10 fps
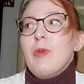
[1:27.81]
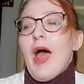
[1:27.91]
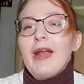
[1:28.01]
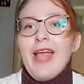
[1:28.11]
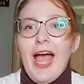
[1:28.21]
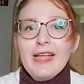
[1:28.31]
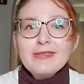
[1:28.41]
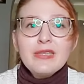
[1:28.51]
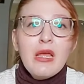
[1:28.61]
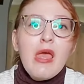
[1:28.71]

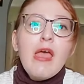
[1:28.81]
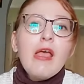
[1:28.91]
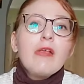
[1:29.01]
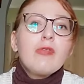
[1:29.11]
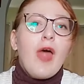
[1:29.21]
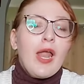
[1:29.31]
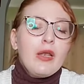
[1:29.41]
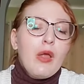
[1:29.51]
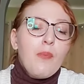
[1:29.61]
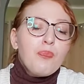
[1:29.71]
podcast is that